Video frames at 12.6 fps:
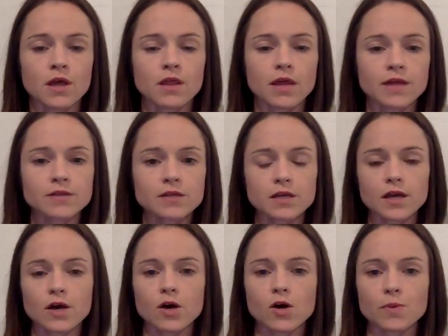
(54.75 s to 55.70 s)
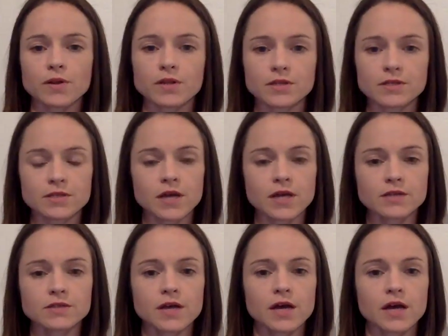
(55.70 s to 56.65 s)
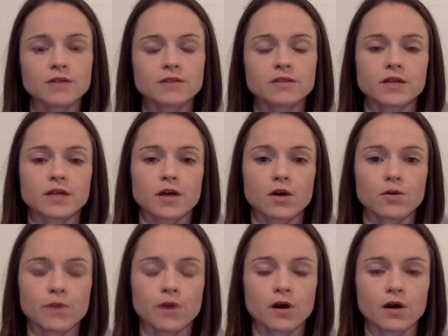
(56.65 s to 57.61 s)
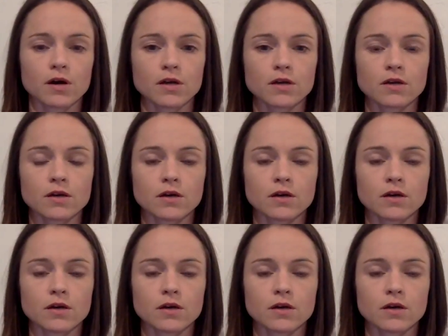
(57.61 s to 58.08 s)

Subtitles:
That's going to help on the design side, it's going to help on